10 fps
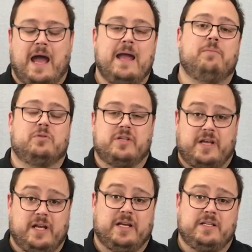able to
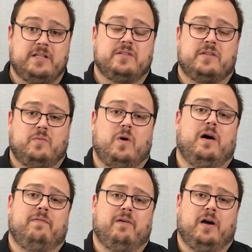connect into the
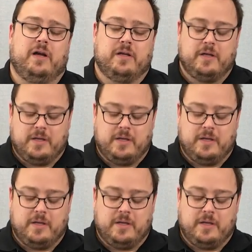Wi-Fi,